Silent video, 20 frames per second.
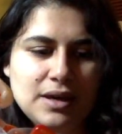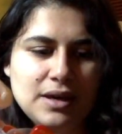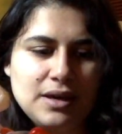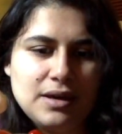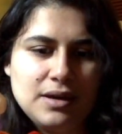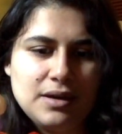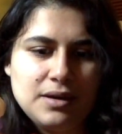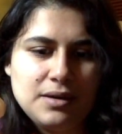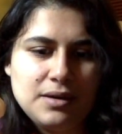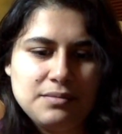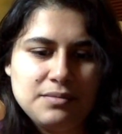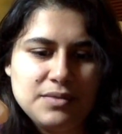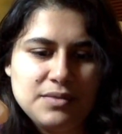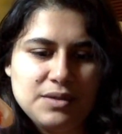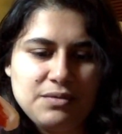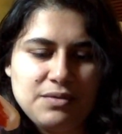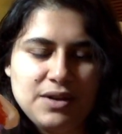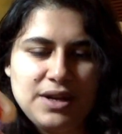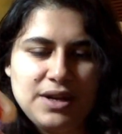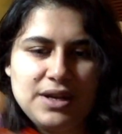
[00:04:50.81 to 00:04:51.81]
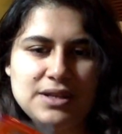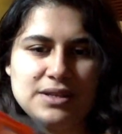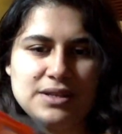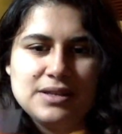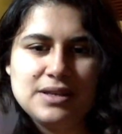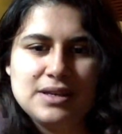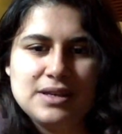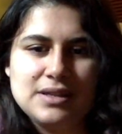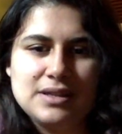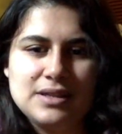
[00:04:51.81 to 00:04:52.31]
Funny is
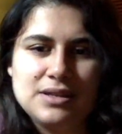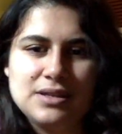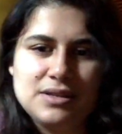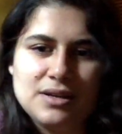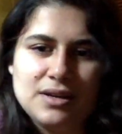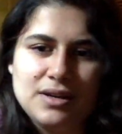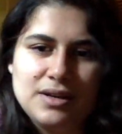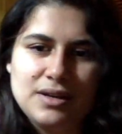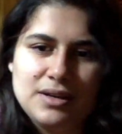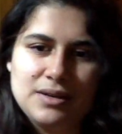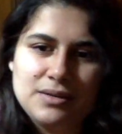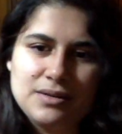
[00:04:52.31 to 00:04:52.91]
that the